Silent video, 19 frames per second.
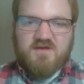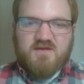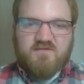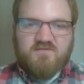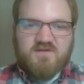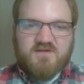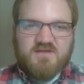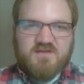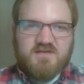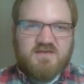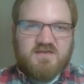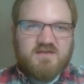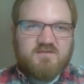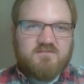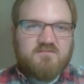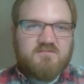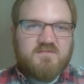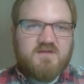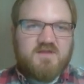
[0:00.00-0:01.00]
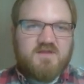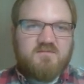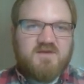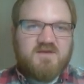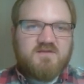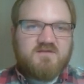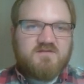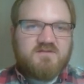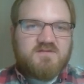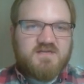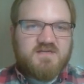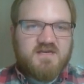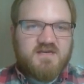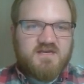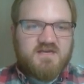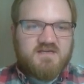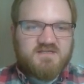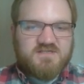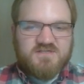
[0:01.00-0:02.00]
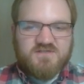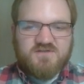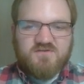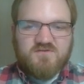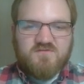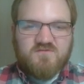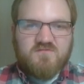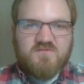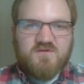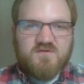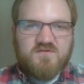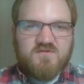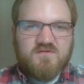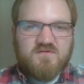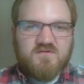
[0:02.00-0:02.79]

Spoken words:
Everything in millimeters, I assume.